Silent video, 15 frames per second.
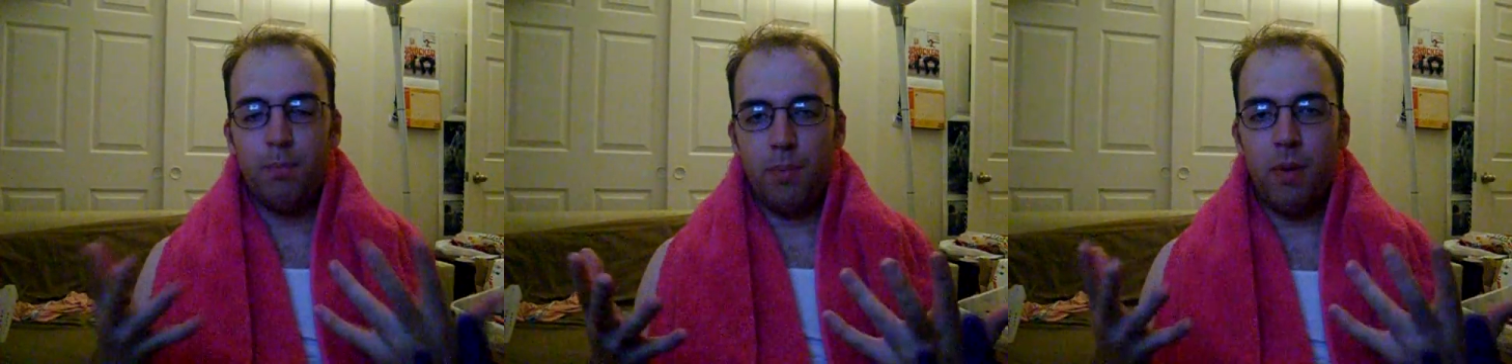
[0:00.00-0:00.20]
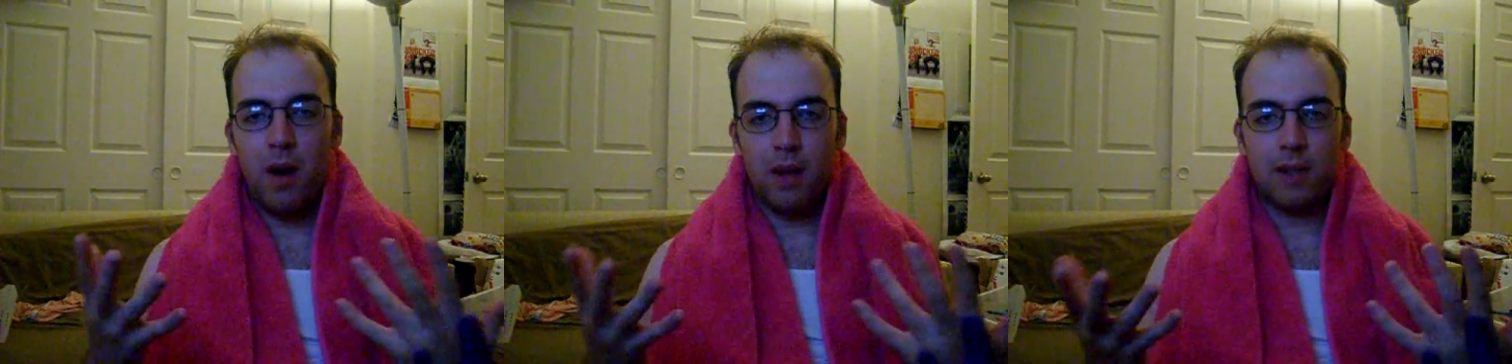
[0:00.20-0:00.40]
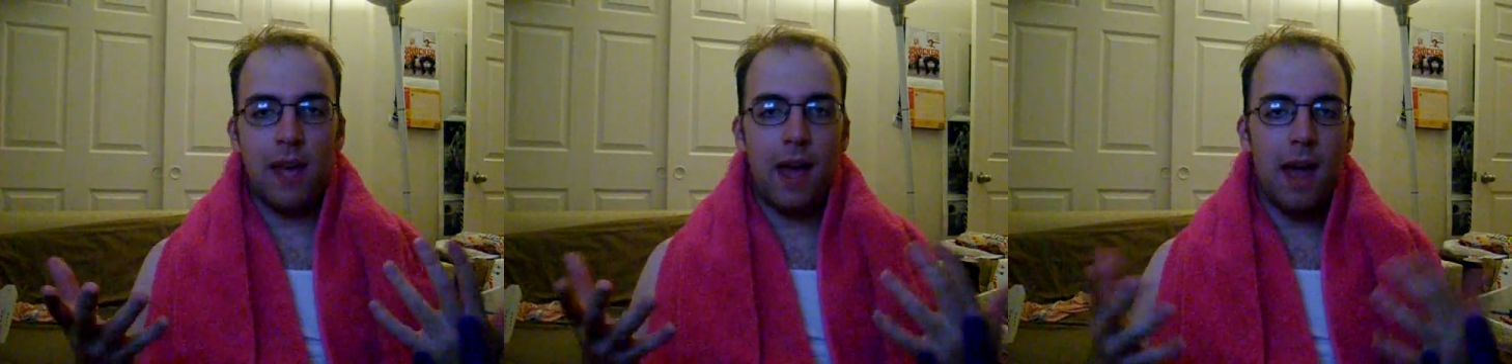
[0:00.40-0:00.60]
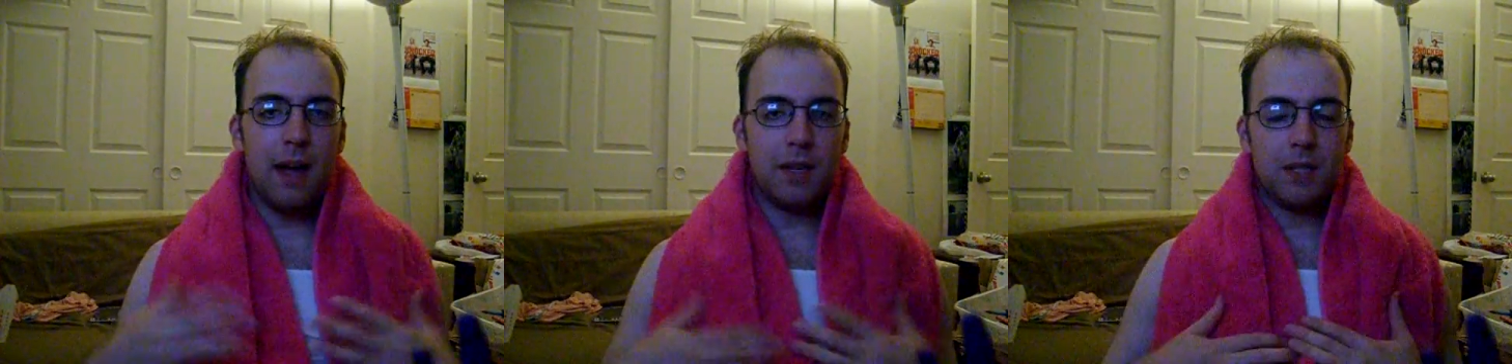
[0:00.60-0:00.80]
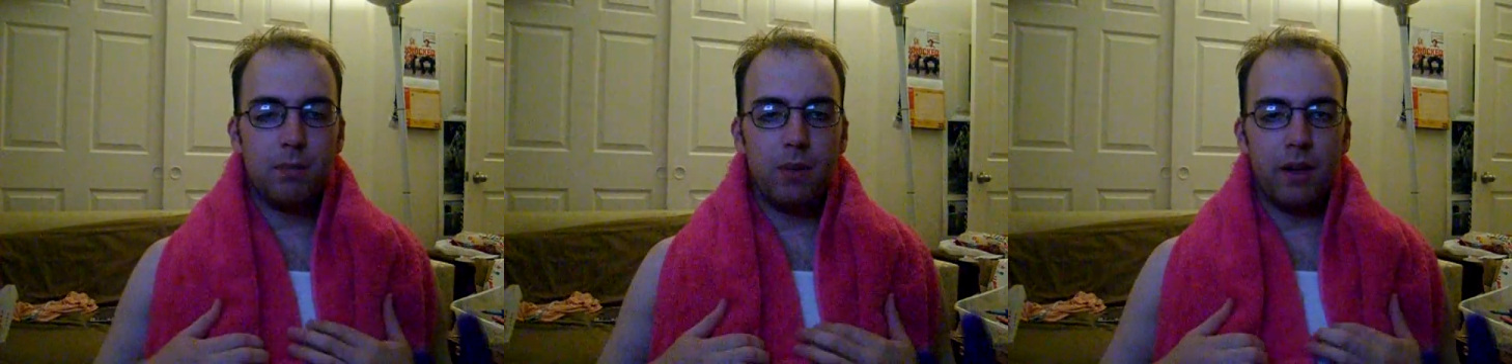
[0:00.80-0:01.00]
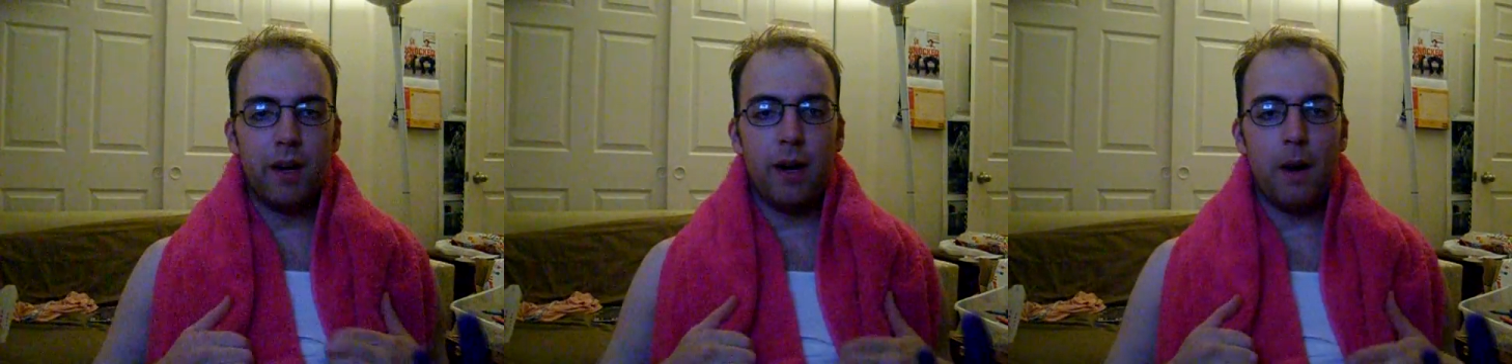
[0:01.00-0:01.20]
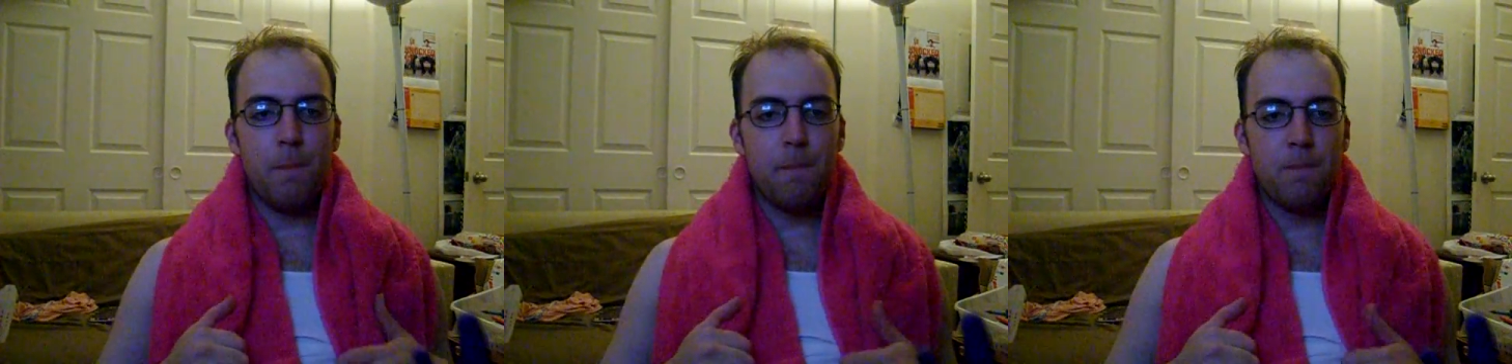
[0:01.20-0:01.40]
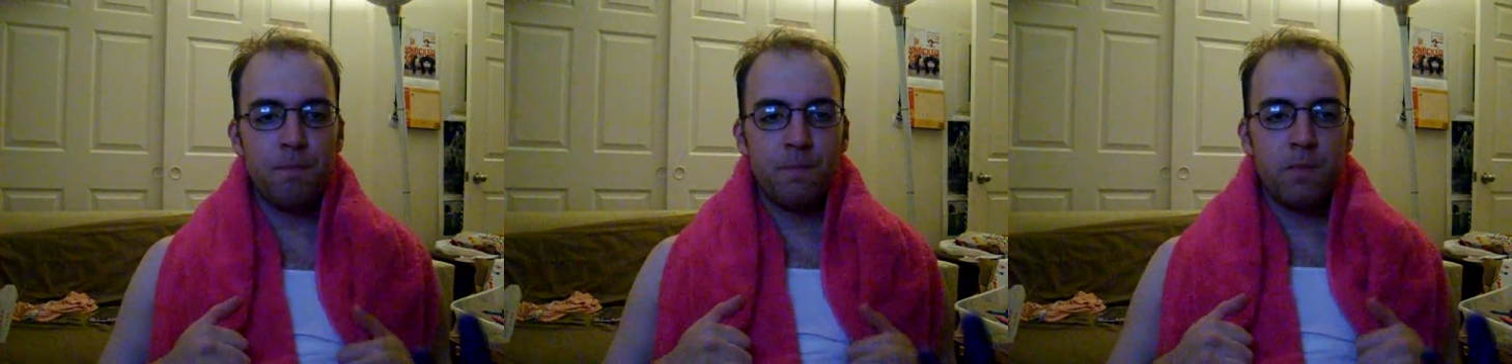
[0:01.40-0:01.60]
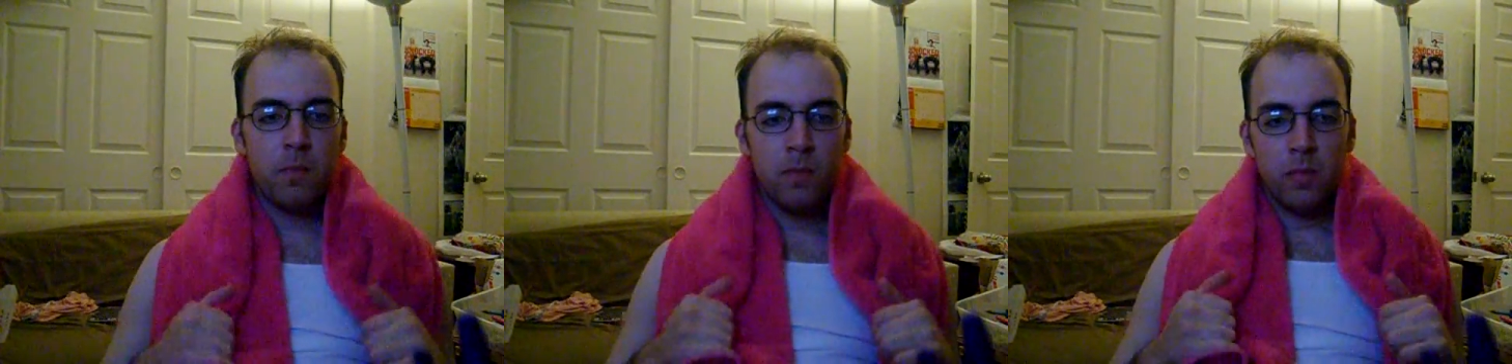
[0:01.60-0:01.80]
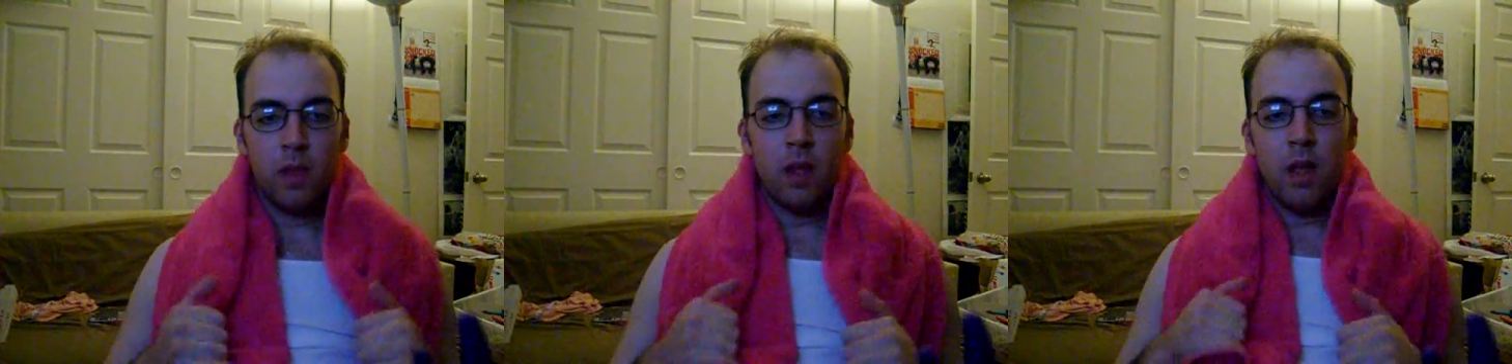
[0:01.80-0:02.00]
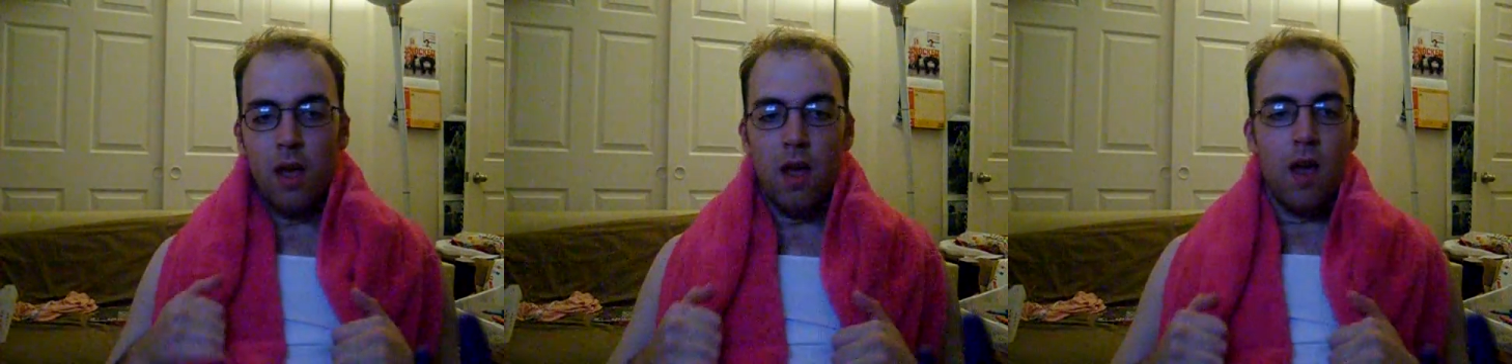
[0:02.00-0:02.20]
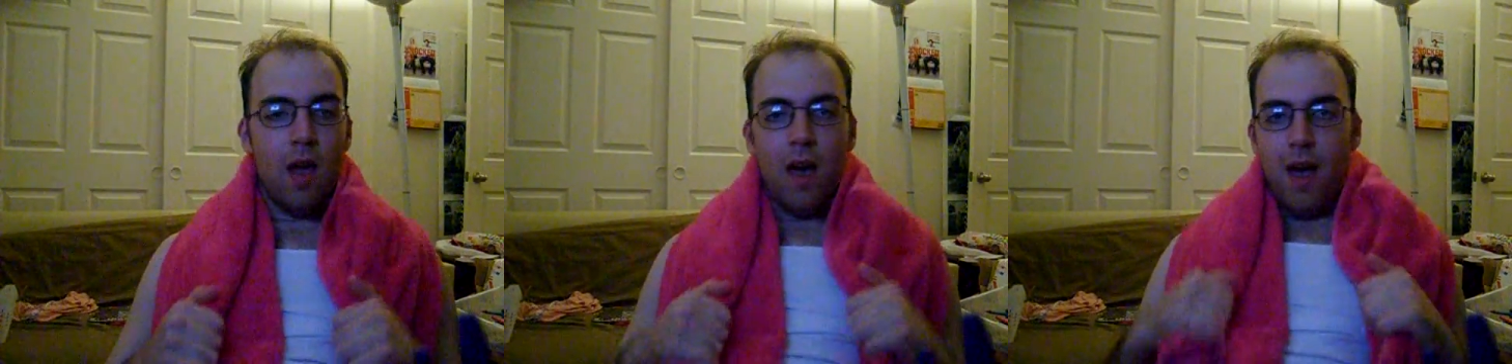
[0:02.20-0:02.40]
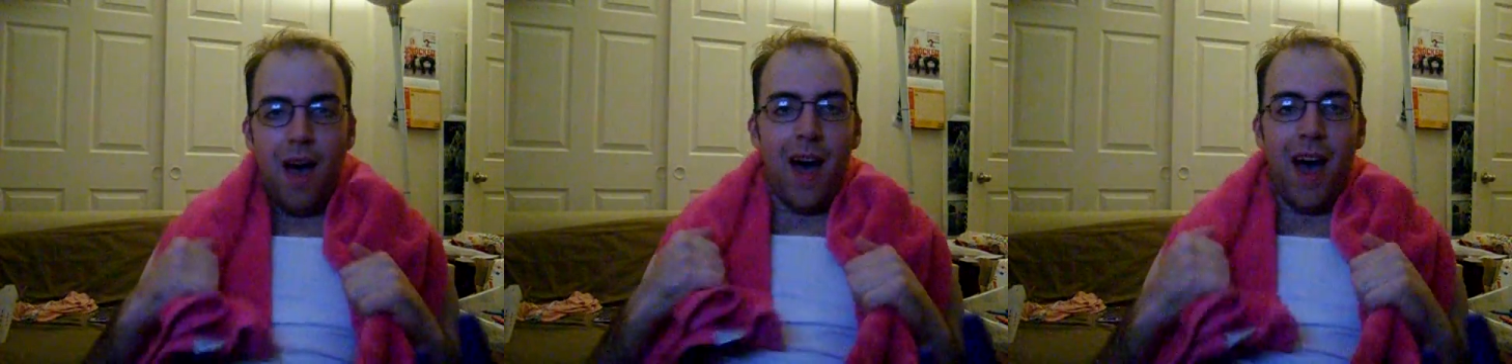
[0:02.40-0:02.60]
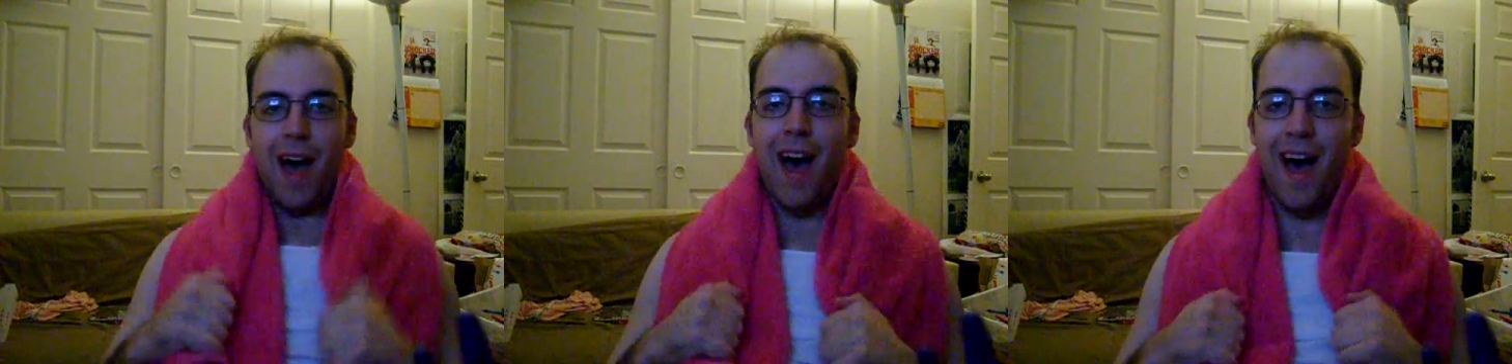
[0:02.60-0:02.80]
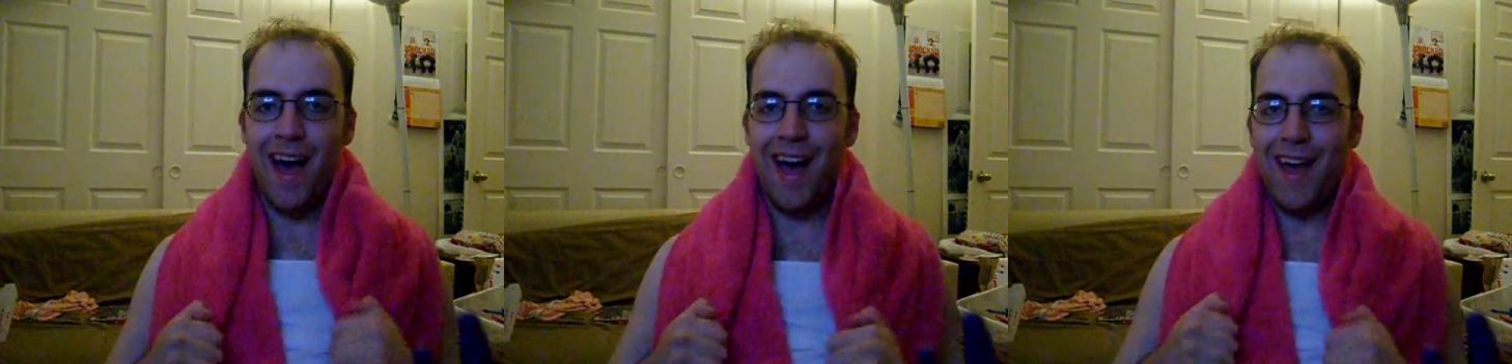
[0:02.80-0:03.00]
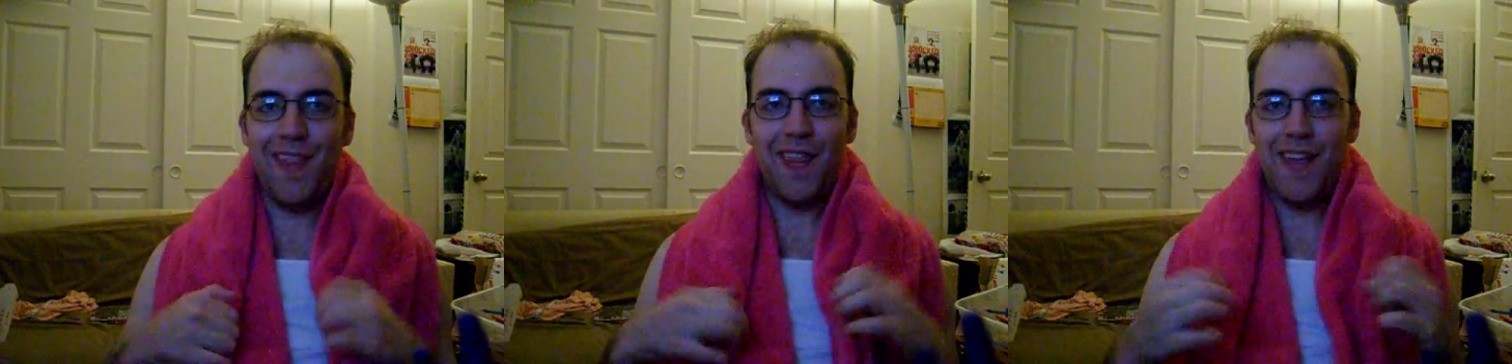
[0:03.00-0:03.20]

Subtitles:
podcasts, but, I